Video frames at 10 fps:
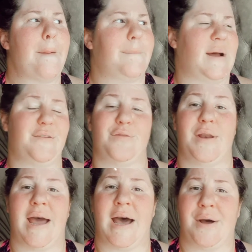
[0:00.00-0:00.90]
But for
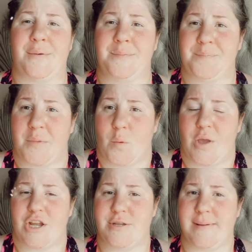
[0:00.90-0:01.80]
now,
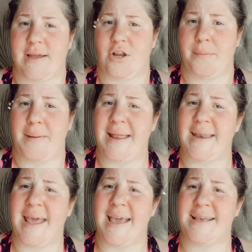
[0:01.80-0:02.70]
we are doing it on
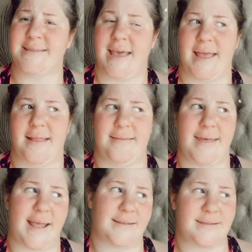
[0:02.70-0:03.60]
Mondays, and
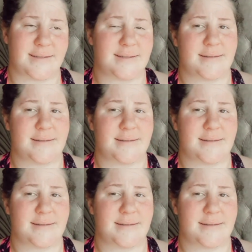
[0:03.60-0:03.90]
that's